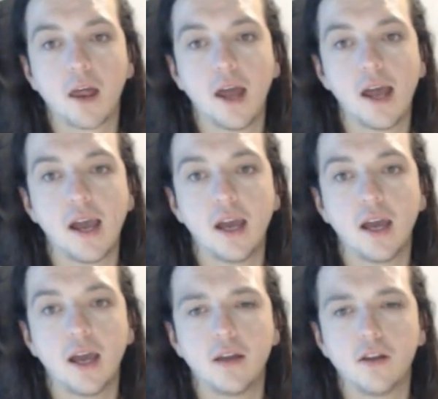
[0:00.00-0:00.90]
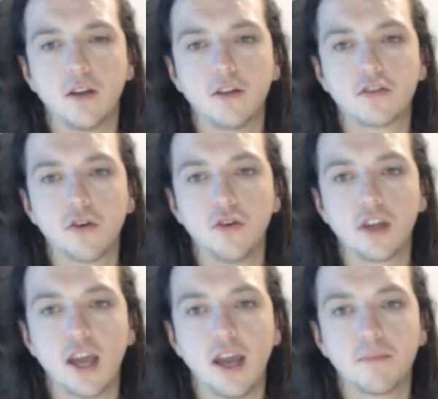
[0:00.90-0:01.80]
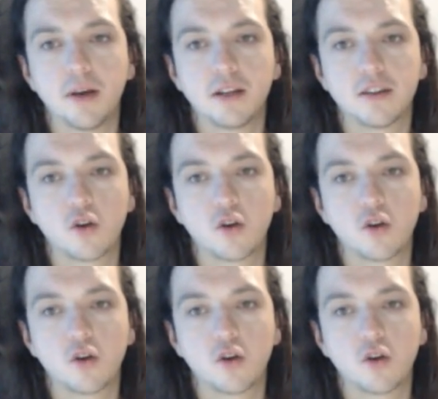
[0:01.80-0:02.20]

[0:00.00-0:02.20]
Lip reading: you can pick the